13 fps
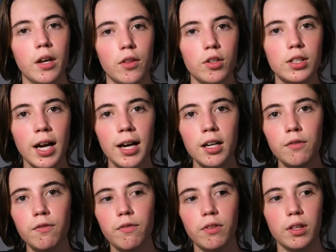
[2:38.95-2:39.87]
there's kind
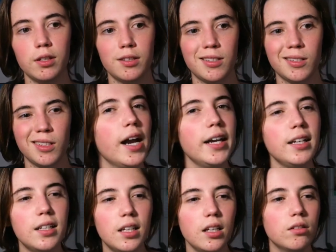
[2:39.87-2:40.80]
of this
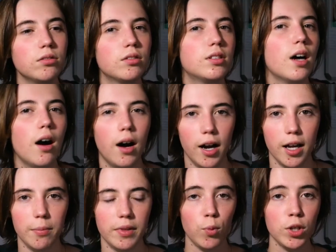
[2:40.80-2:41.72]
ideal
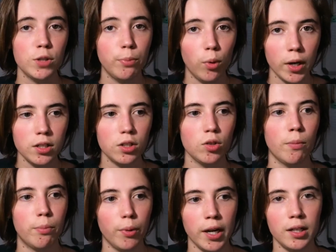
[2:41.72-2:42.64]
time at which point your
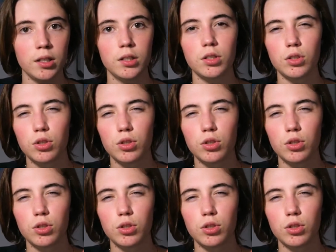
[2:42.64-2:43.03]
brain